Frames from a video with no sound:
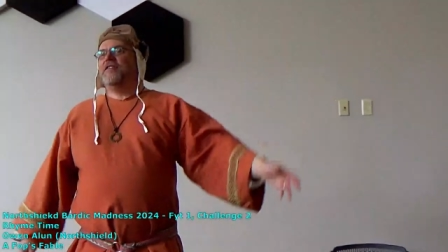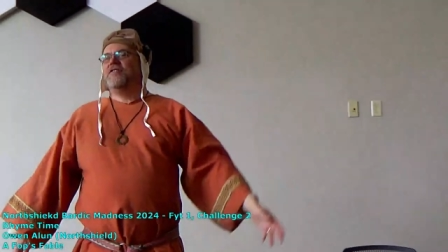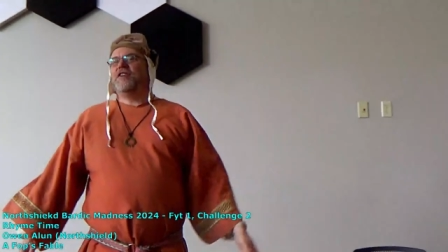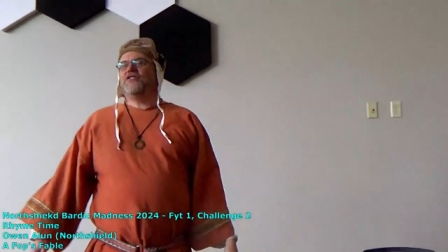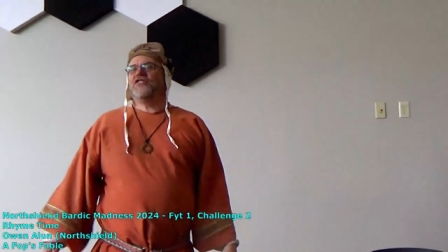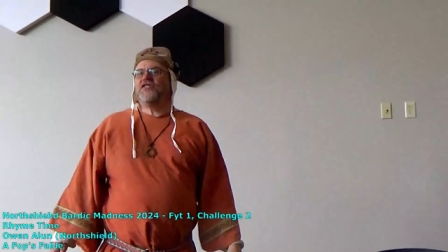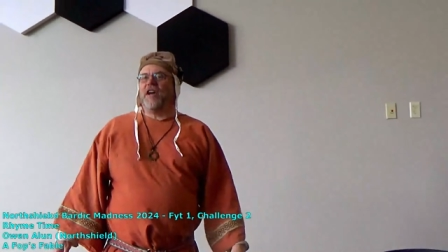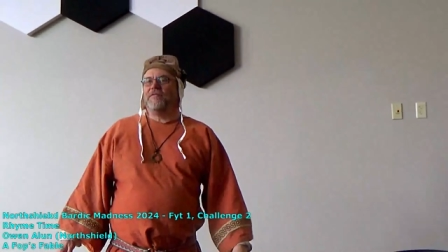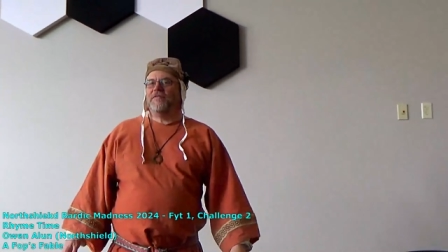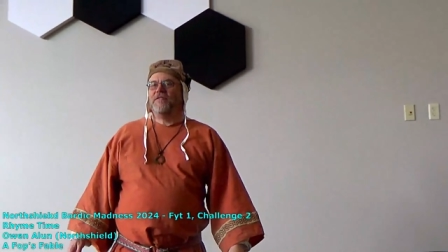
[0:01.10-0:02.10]
the
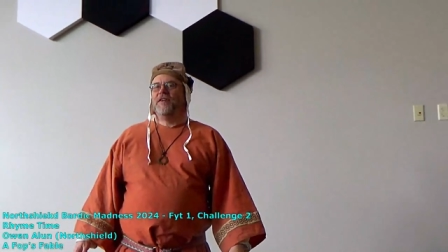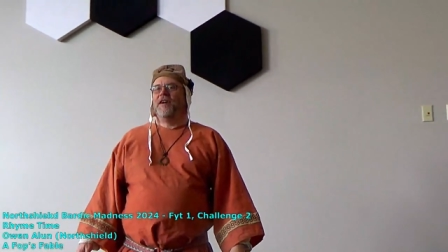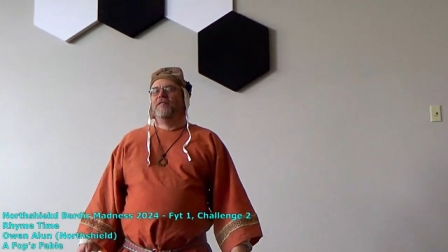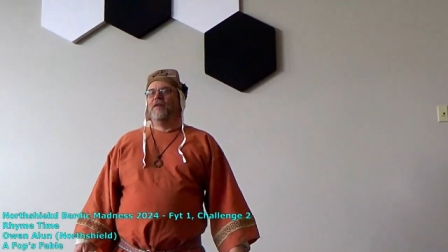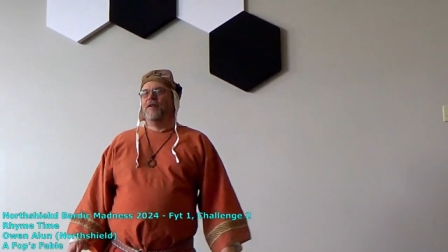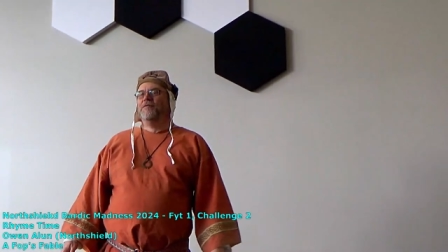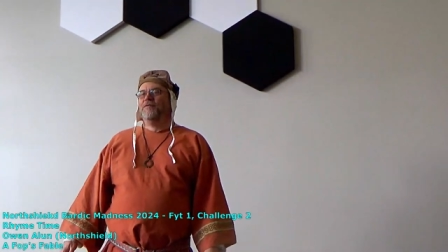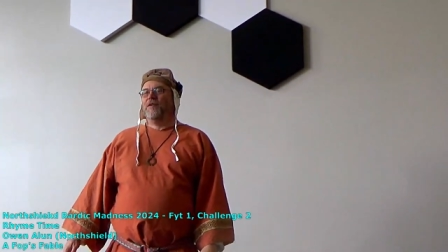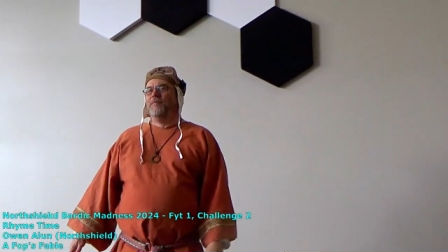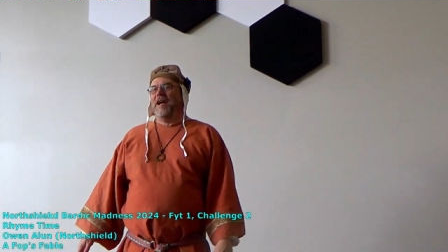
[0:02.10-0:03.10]
stuff of old
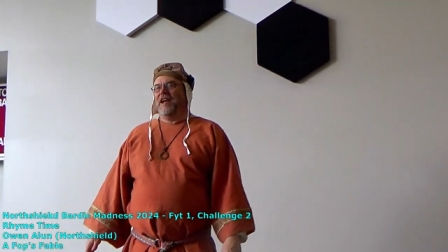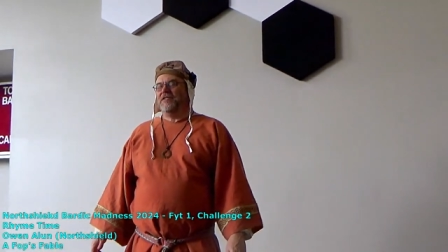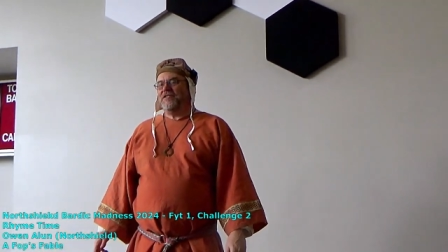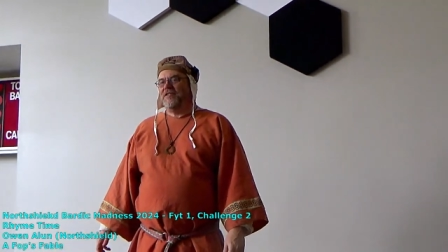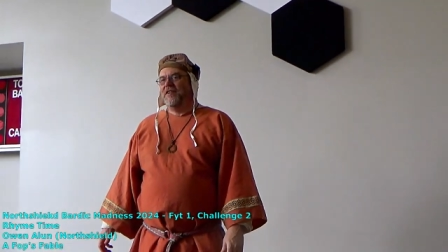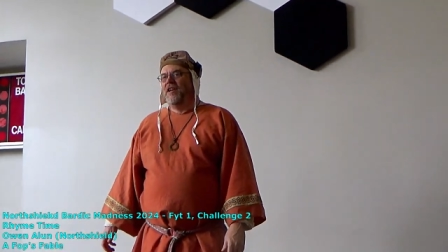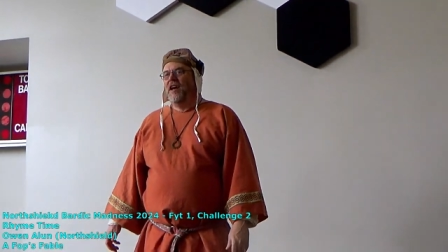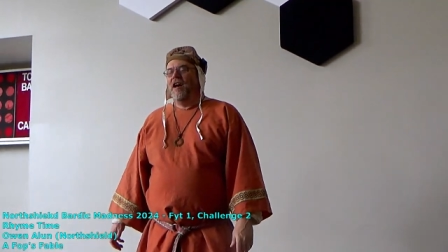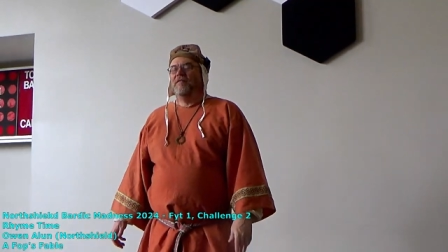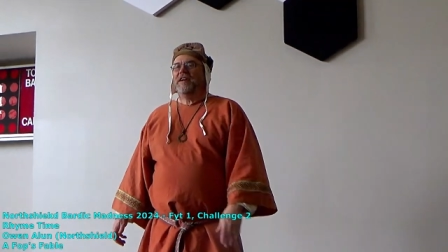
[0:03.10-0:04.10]
romance,
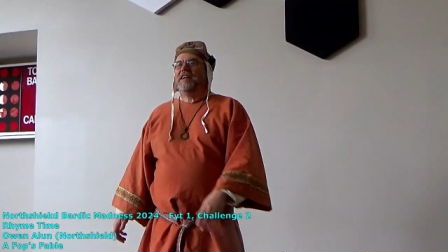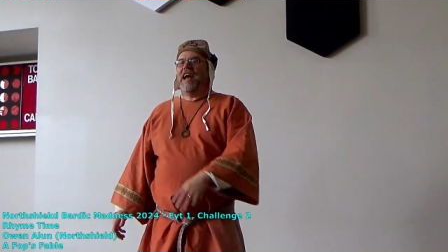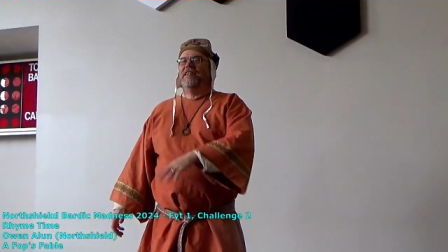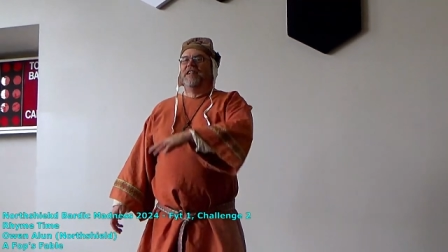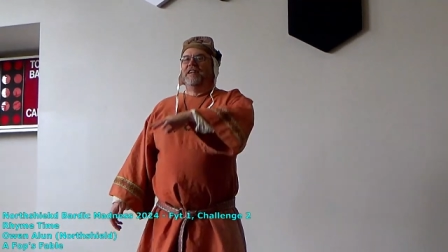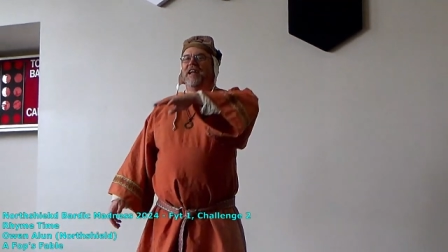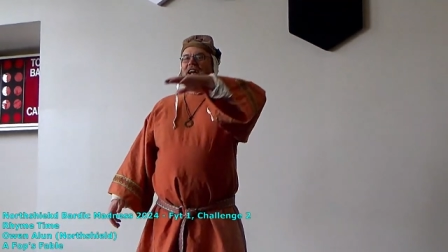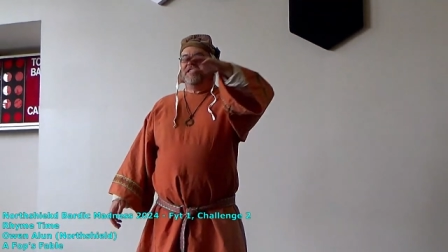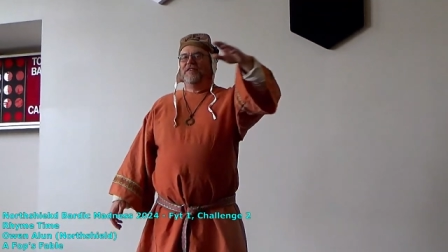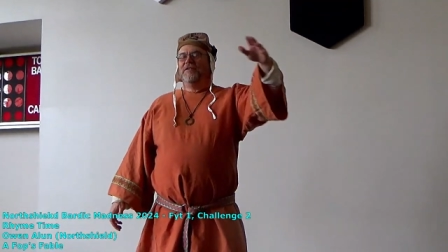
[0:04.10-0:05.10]
of a gallant
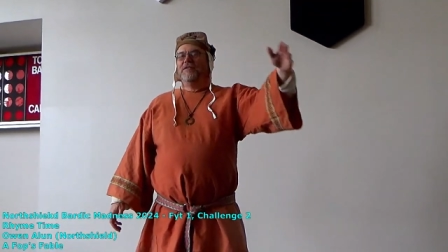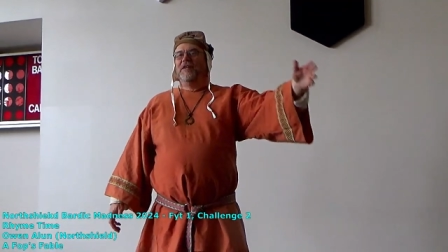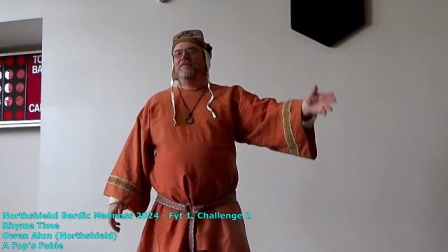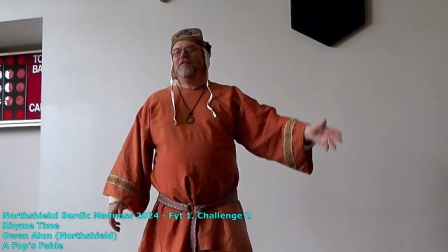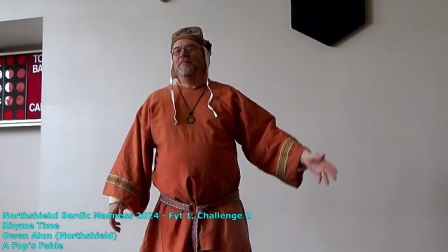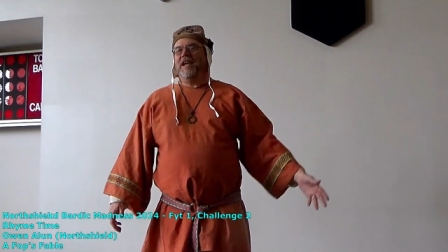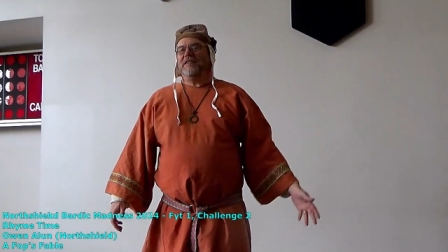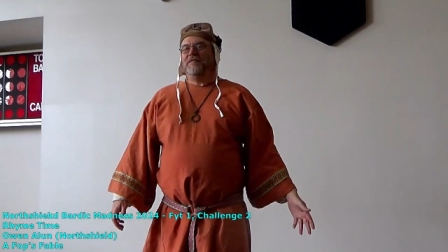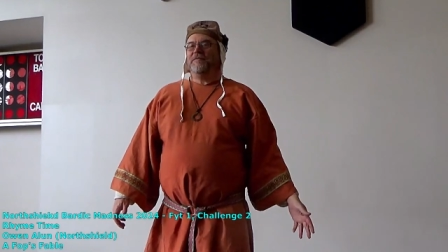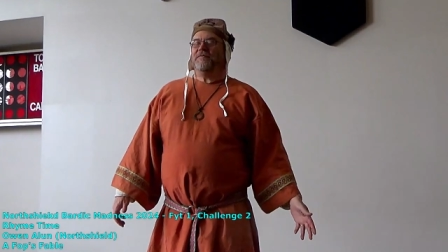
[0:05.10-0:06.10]
knight who loved a
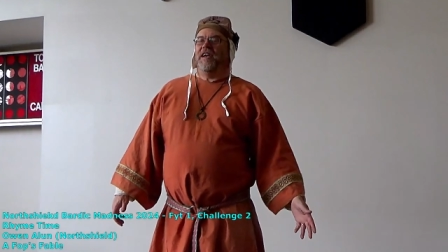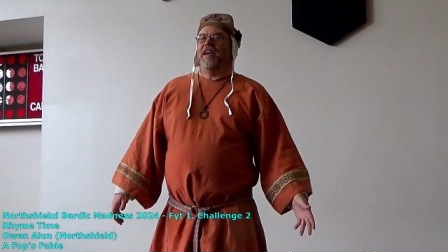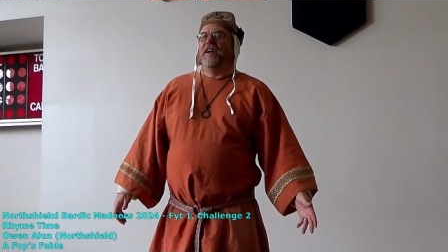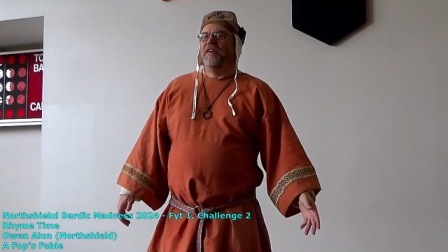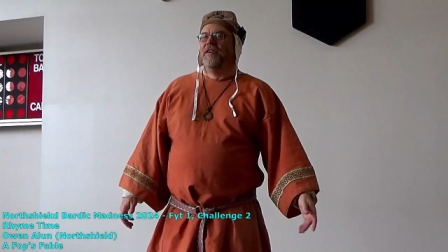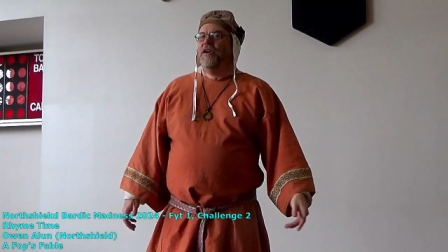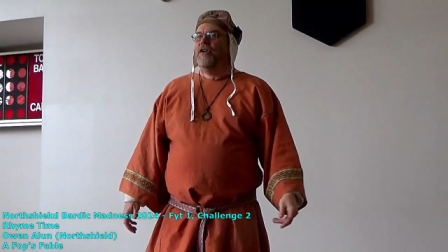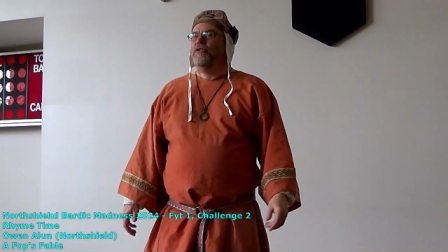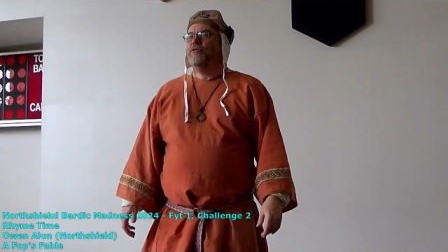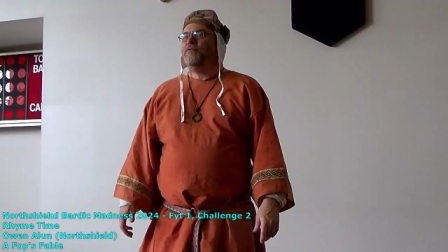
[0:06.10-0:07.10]
maiden fair,
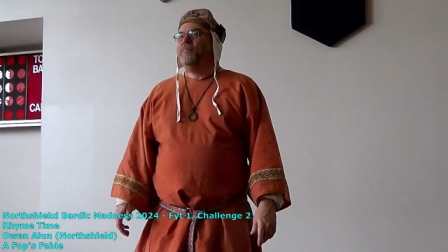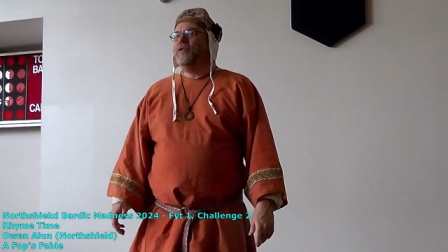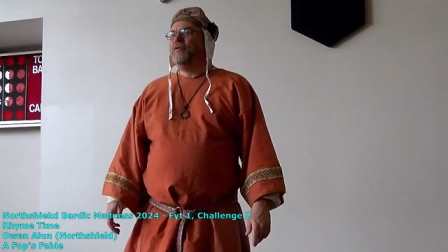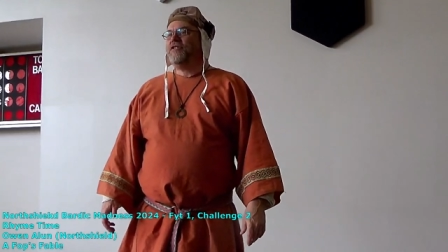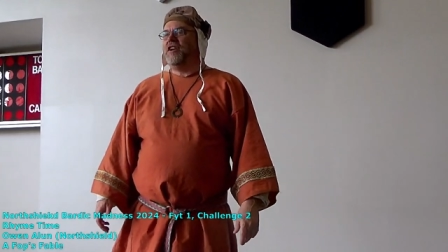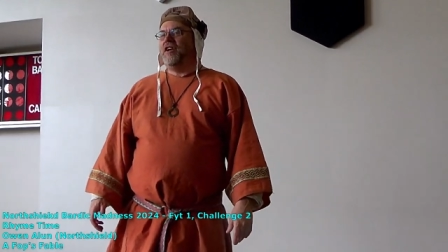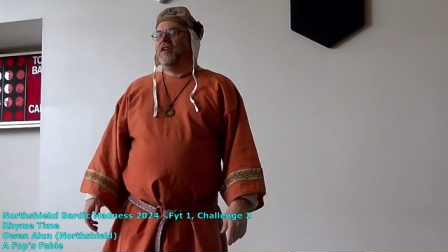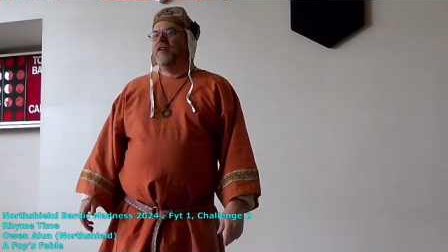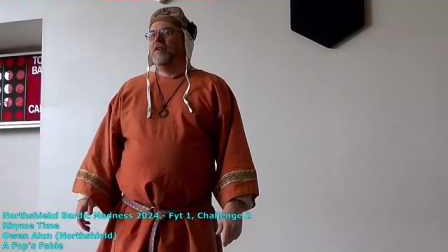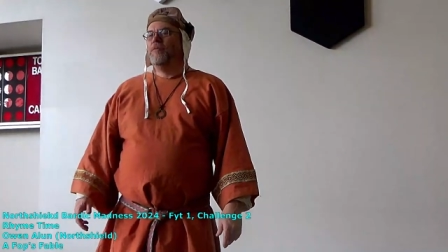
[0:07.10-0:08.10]
whose
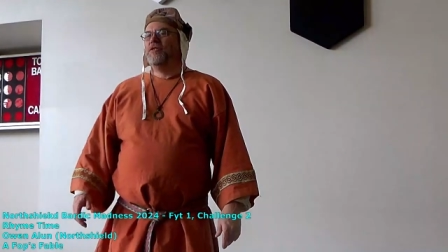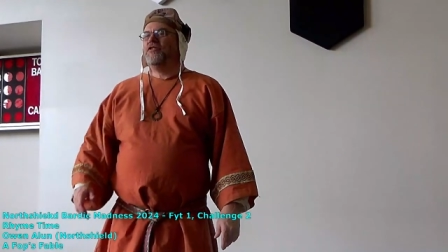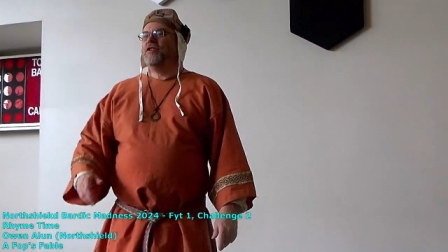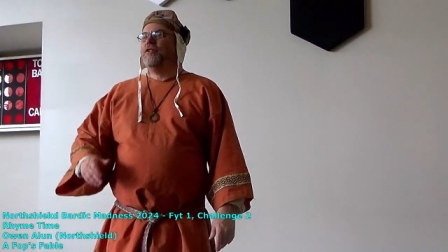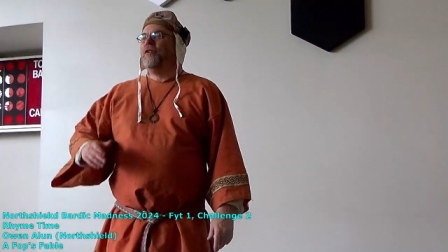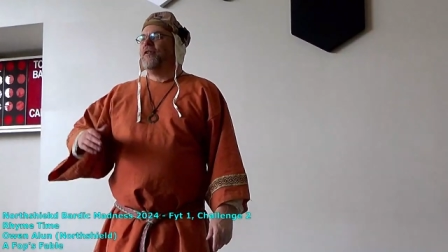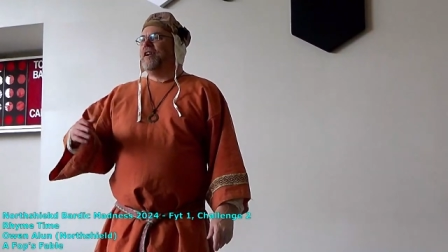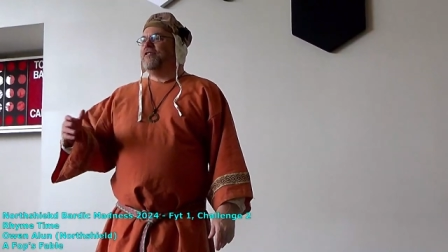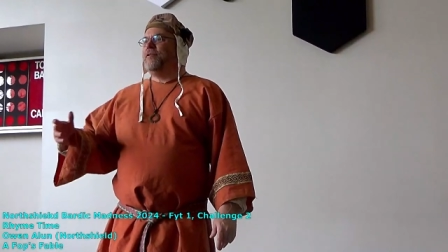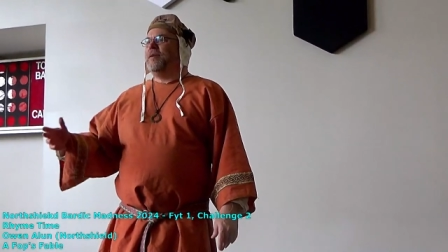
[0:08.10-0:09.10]
beauty was a
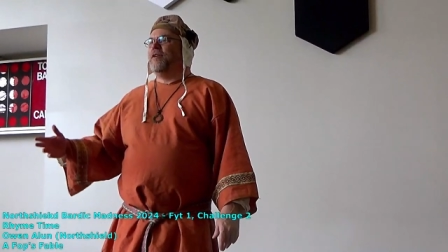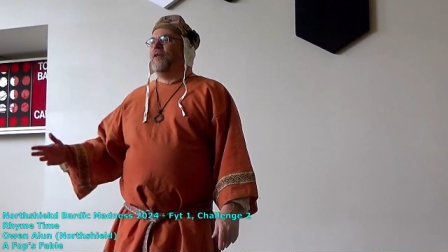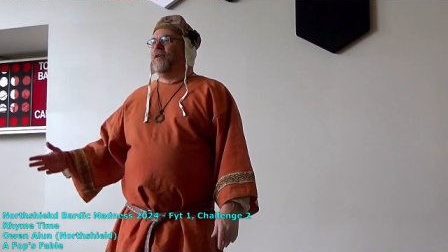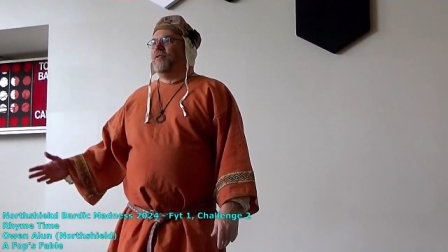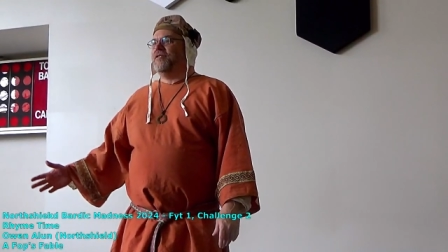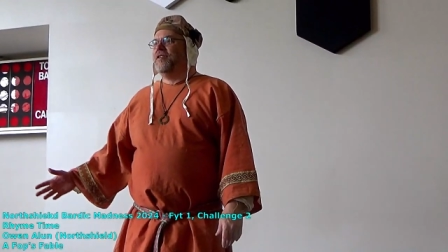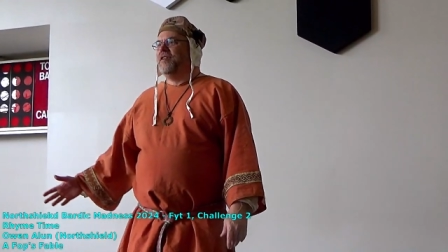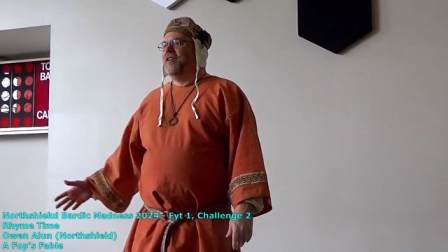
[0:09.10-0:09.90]
glory to behold.